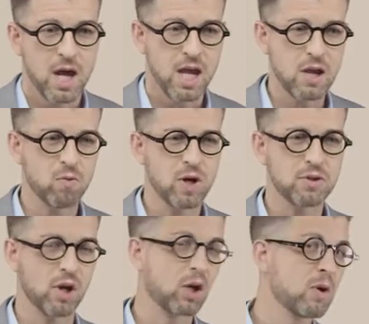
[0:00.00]
He
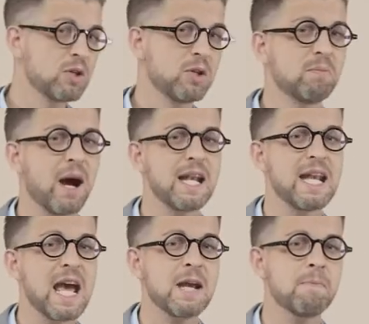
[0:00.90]
was a Christian by
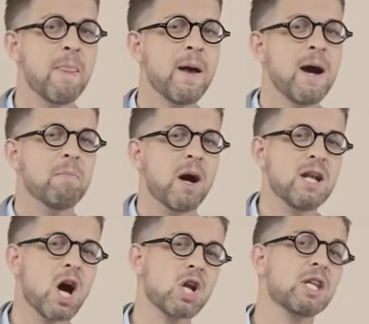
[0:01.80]
name,
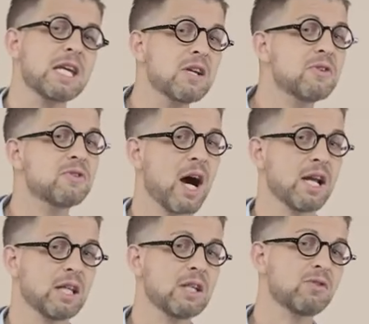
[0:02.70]
but not on the
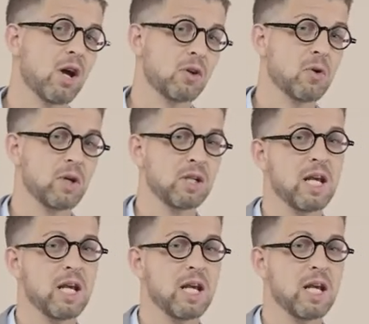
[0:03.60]
inside, at least not according